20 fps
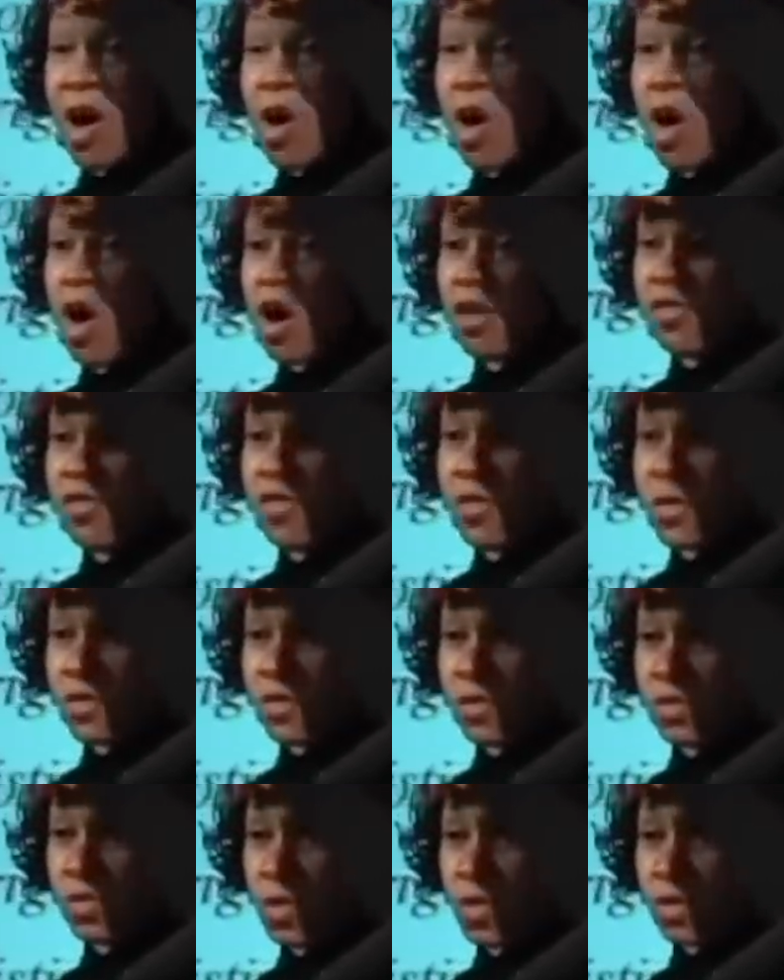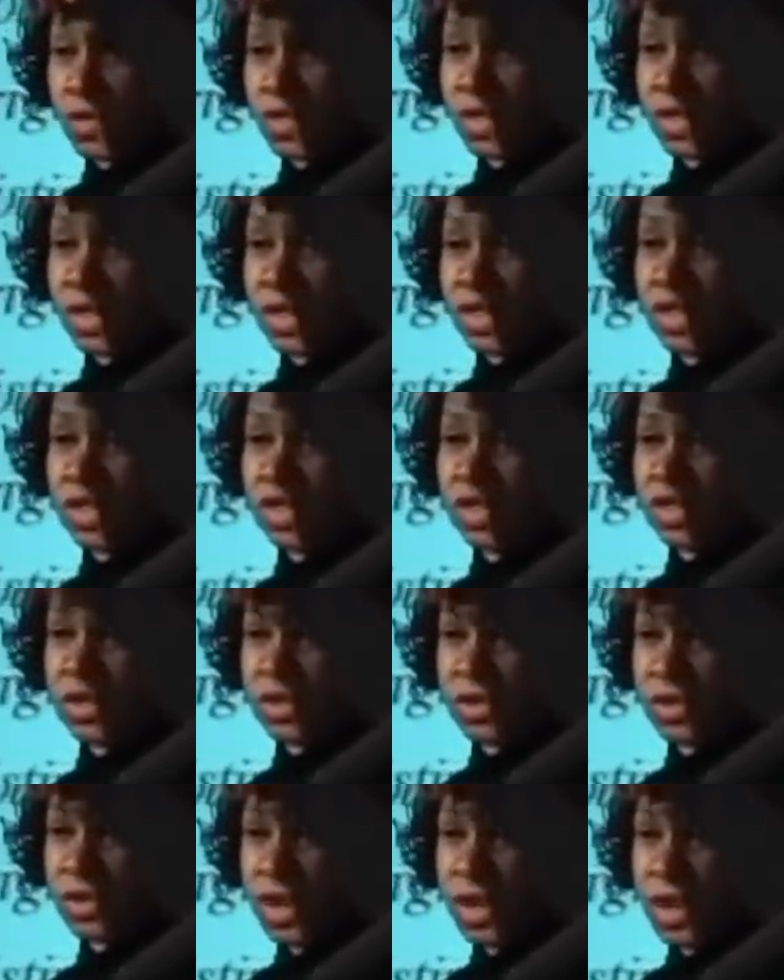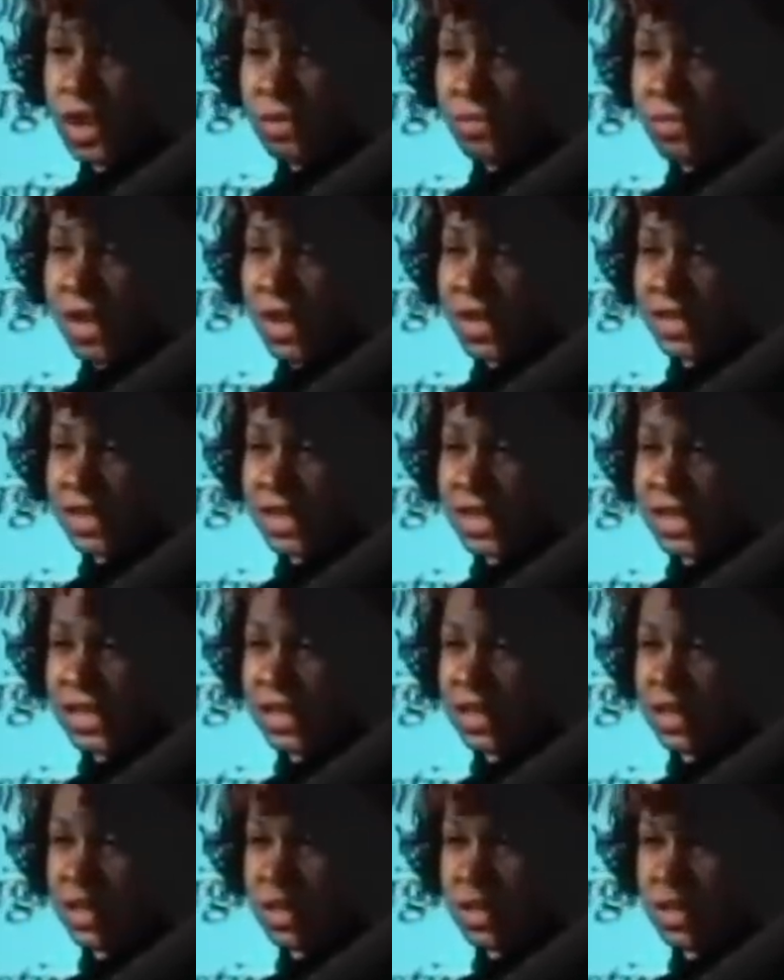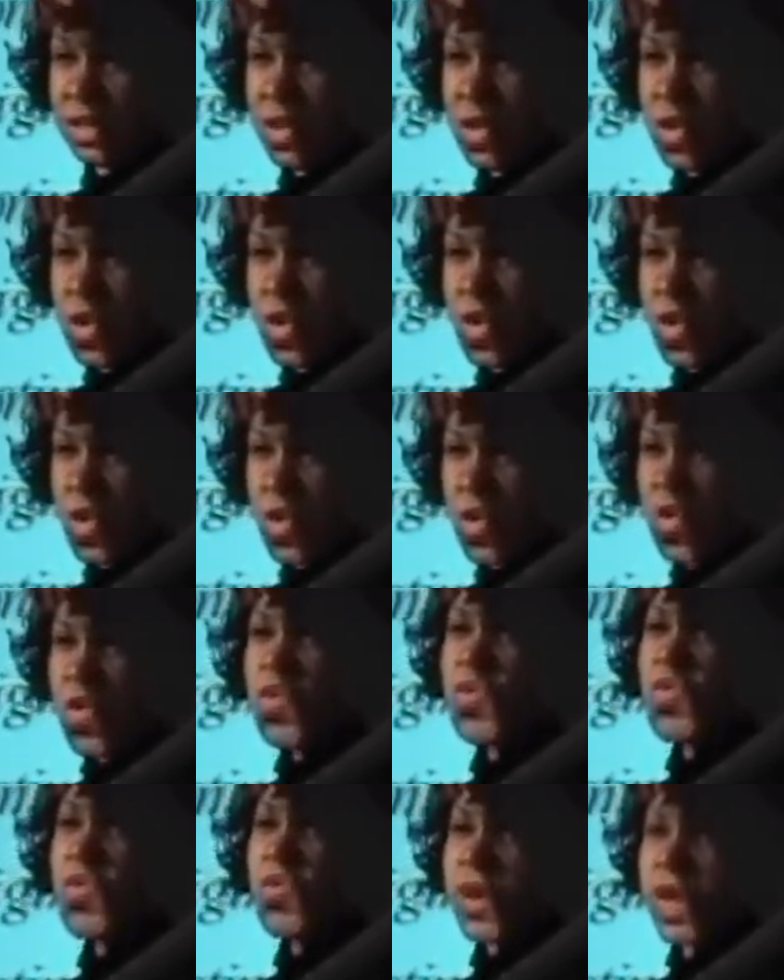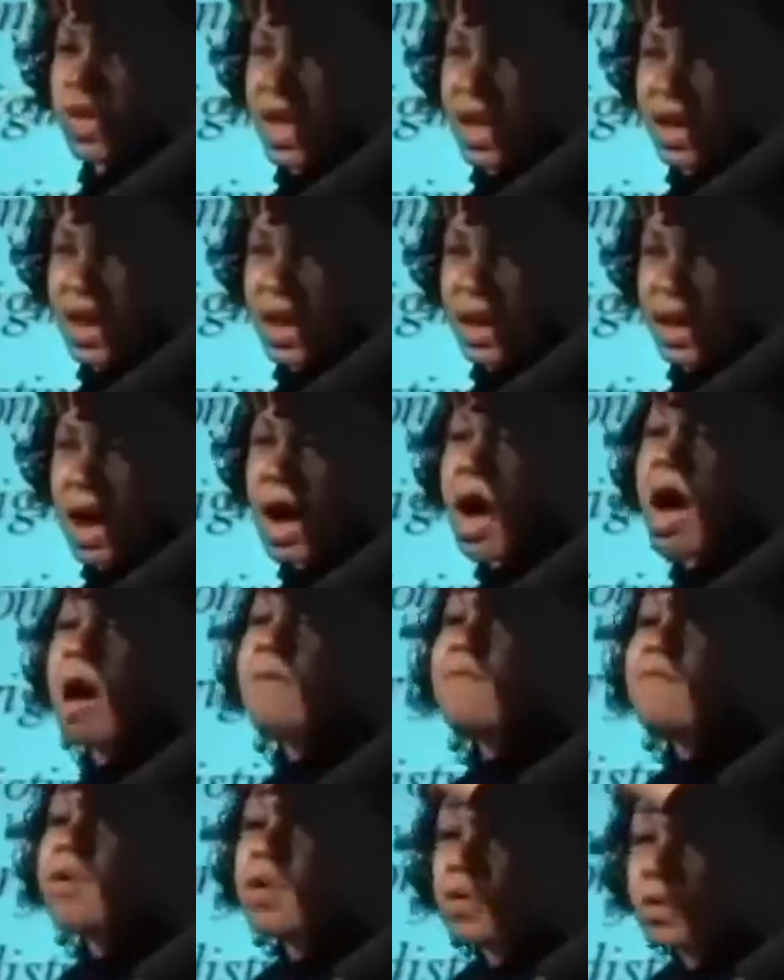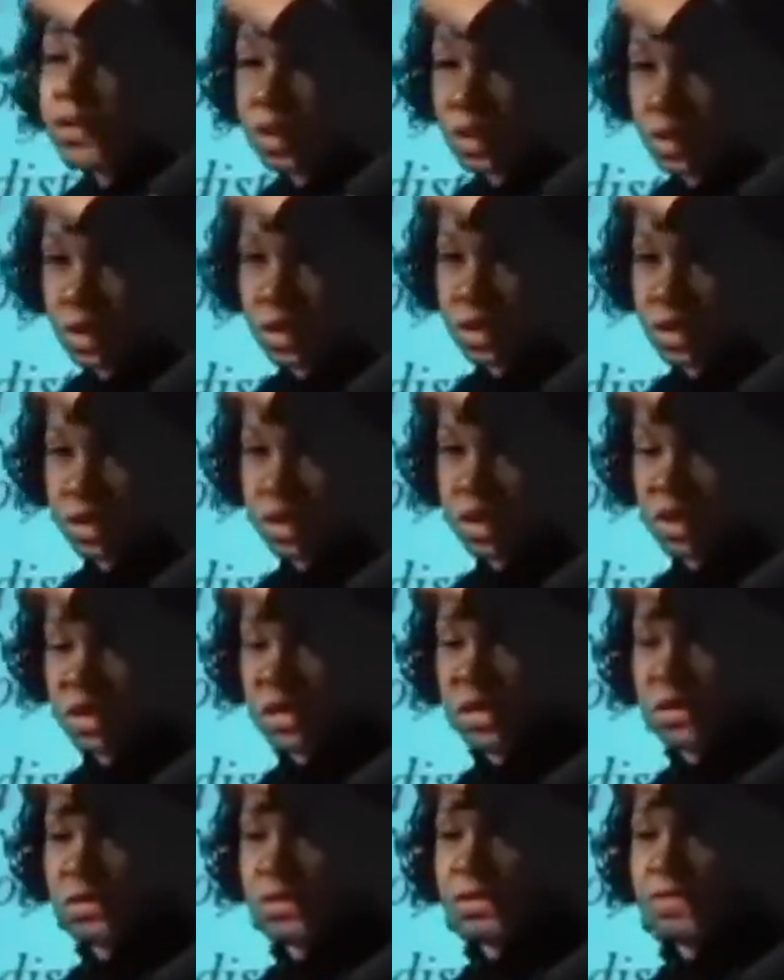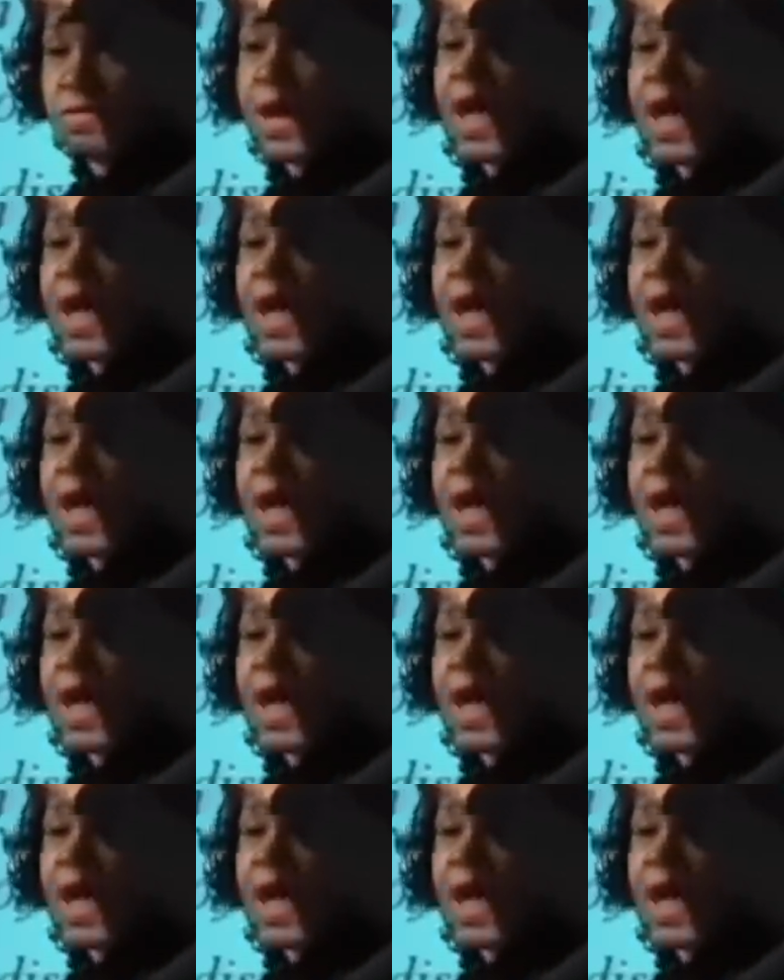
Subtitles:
hard folks worked in the sugar plantations. Ooh wee, I got humbled by